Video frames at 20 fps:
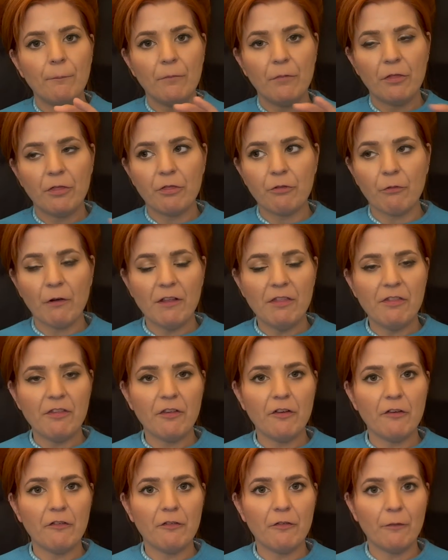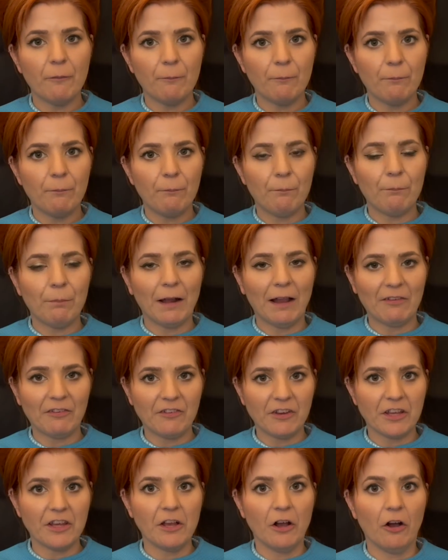threads of
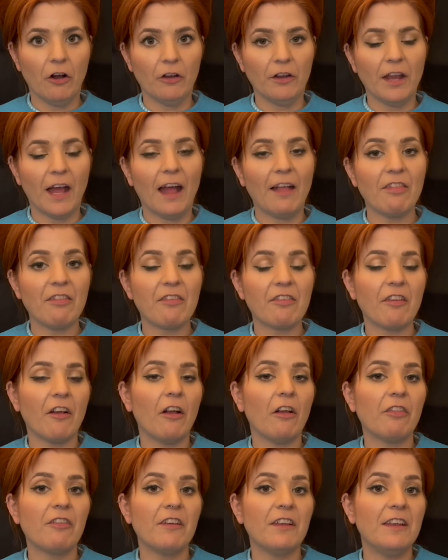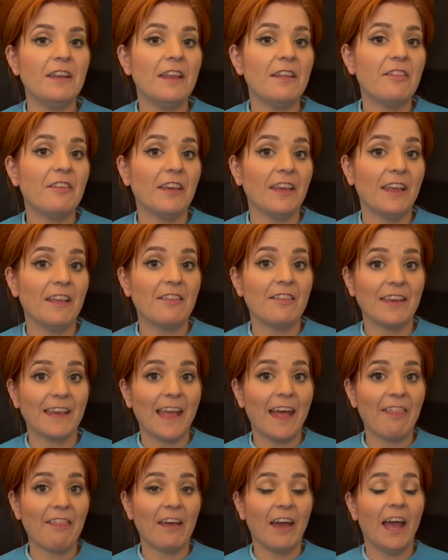plastic yarn and started knitting it
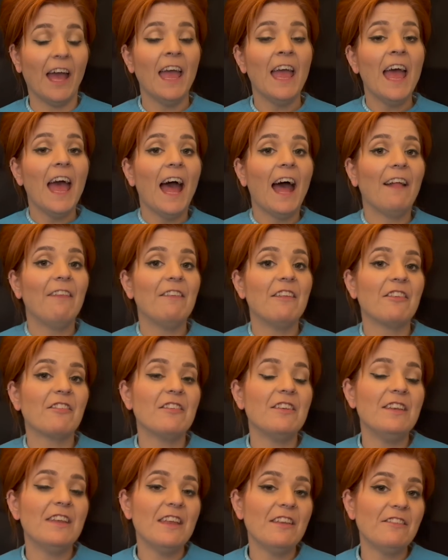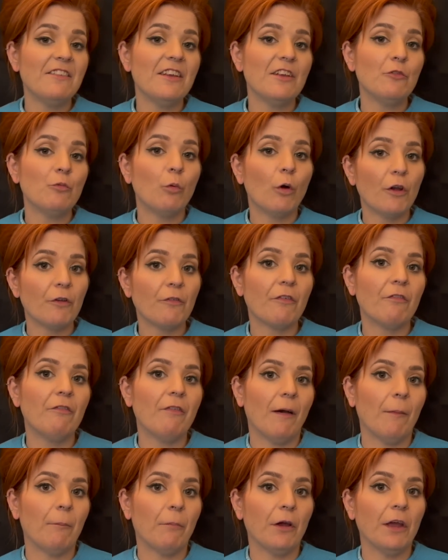together, and this knitted woven
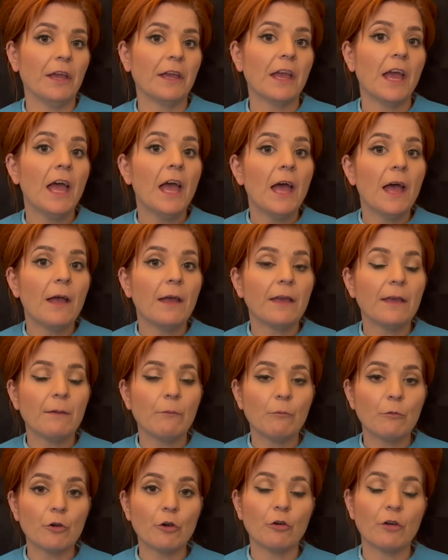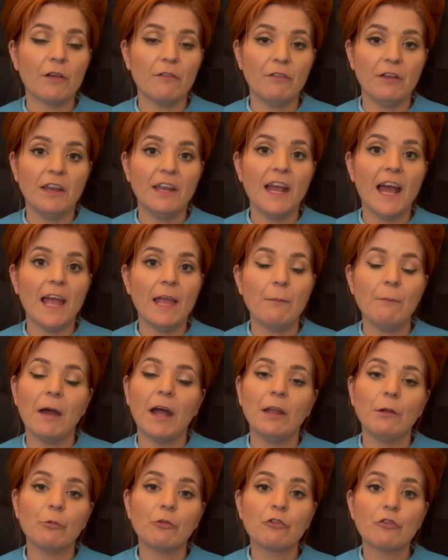fabric got given a name,
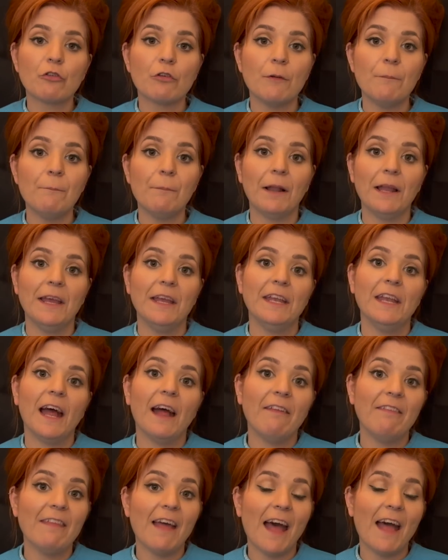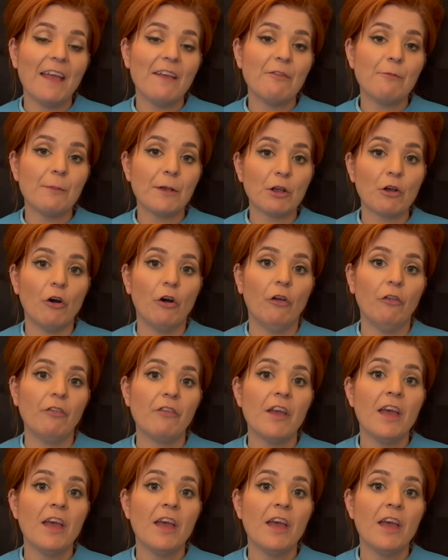and it was crimpline, and that is because